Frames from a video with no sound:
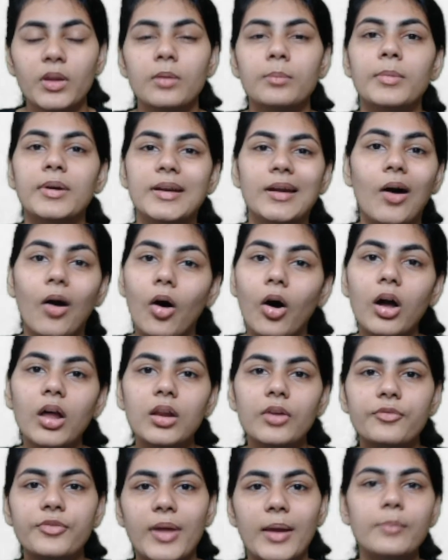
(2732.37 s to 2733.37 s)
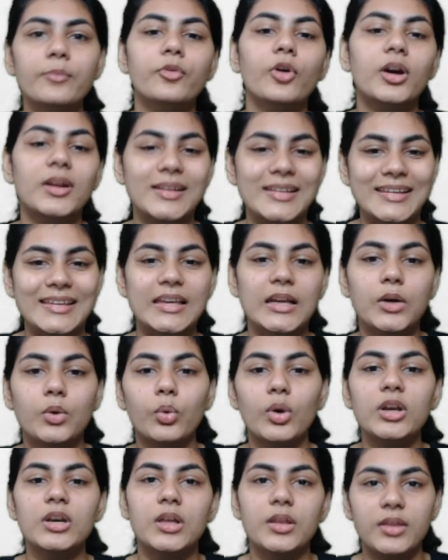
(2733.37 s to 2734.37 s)
but all of them were
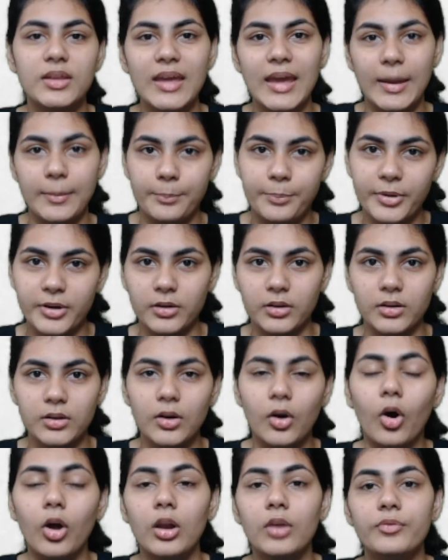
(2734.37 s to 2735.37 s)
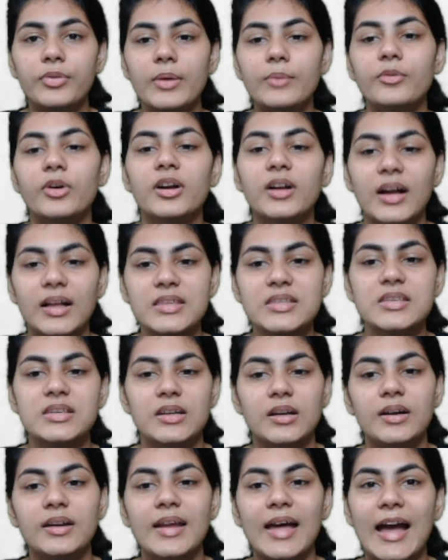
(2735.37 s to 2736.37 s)
equal to the emperor. All of them were
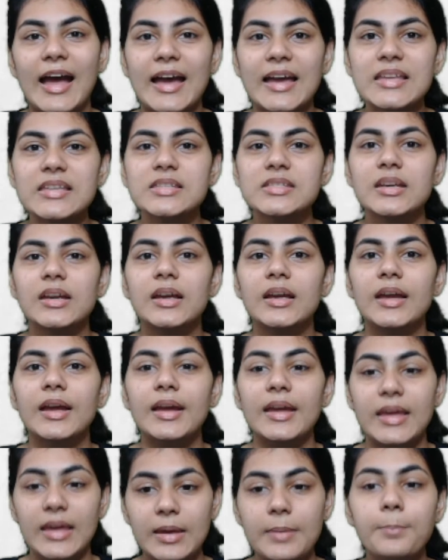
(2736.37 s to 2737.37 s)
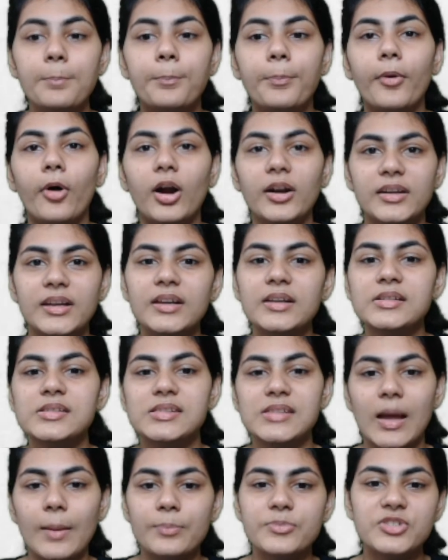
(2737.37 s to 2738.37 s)
considered as important
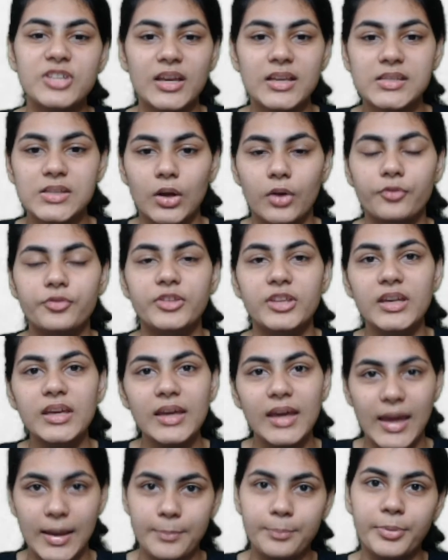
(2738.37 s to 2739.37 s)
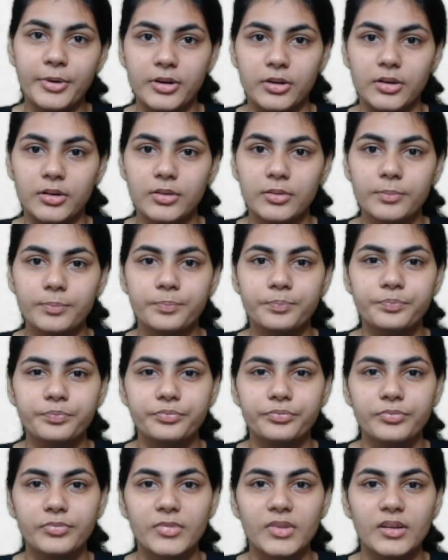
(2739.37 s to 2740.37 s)
subjects of the emperor,
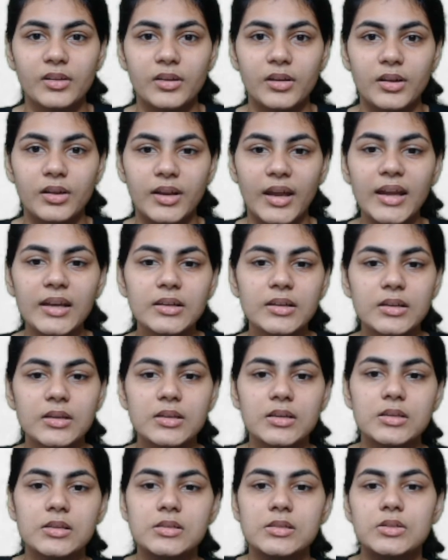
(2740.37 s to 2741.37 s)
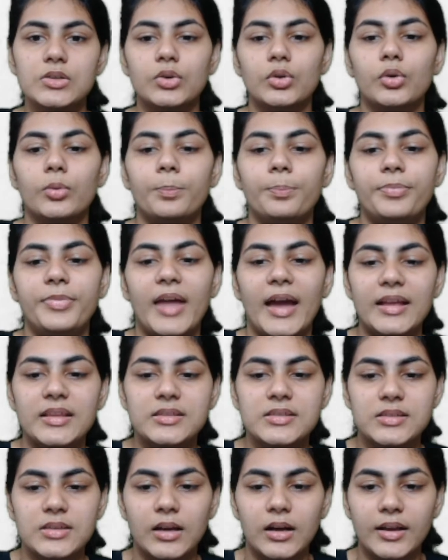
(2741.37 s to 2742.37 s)
right? So
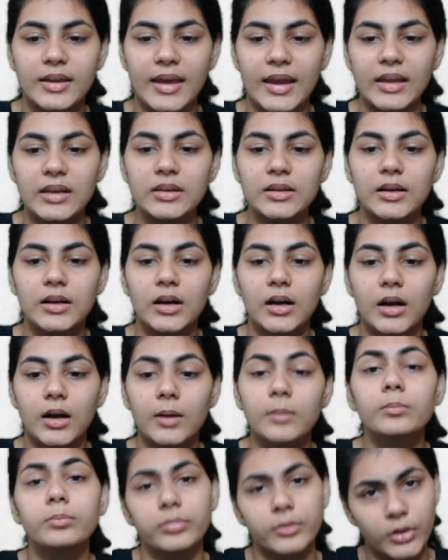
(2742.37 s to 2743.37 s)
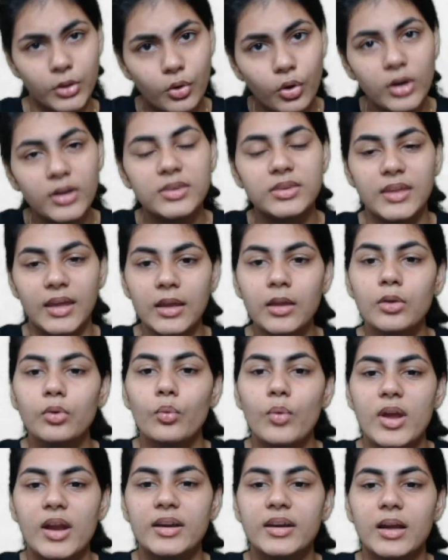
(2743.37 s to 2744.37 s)
that's again a good thing
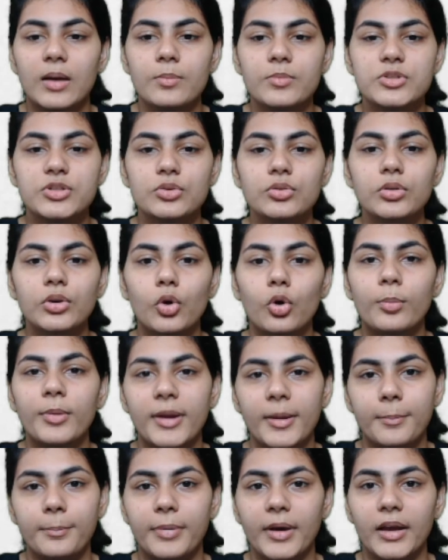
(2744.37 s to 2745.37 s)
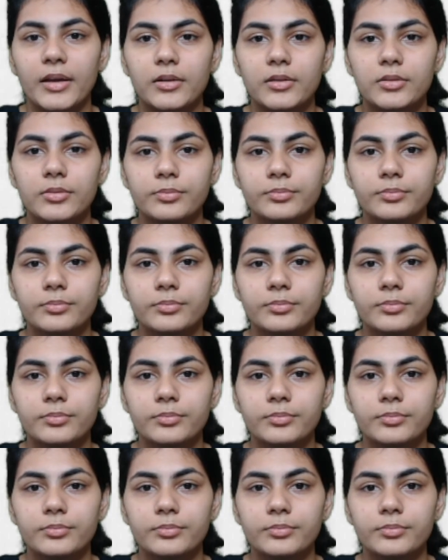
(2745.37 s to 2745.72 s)
when it comes to Roman Empire.